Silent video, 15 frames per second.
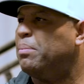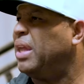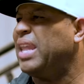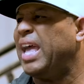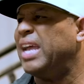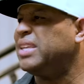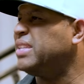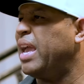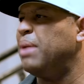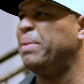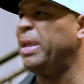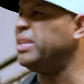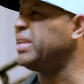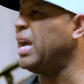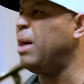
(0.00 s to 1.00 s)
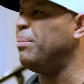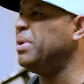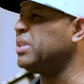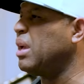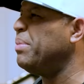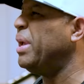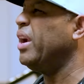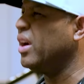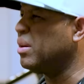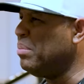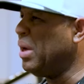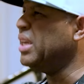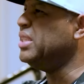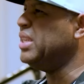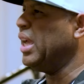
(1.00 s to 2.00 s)
My last name ain't Thomas, I'm Eric
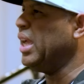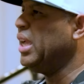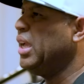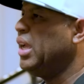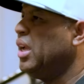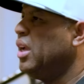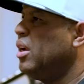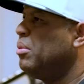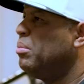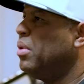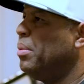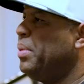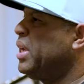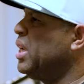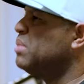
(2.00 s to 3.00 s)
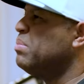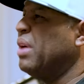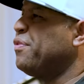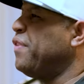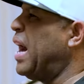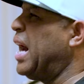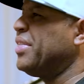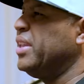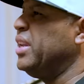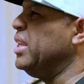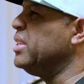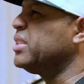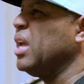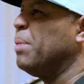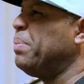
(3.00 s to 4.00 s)
Monday. But because my father
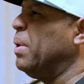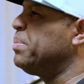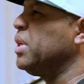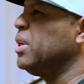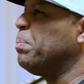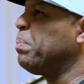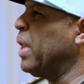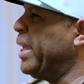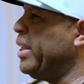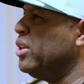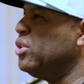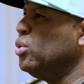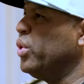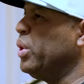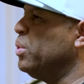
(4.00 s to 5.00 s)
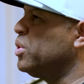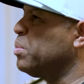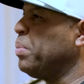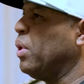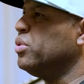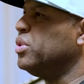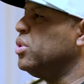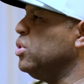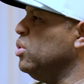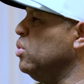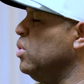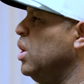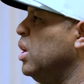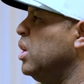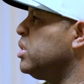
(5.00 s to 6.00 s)
didn't step up to the plate and do what he was supposed to
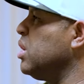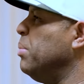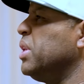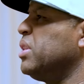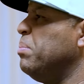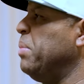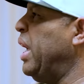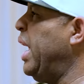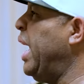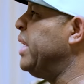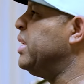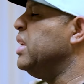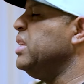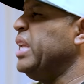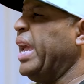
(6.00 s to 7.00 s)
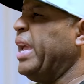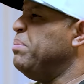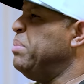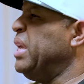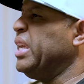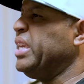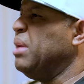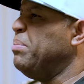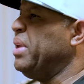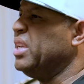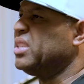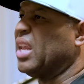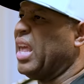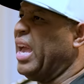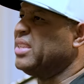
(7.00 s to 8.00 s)
do, some other man had to name me and give me
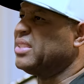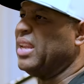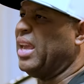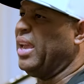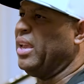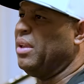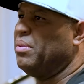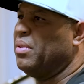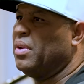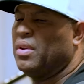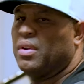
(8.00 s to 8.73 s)
his last name.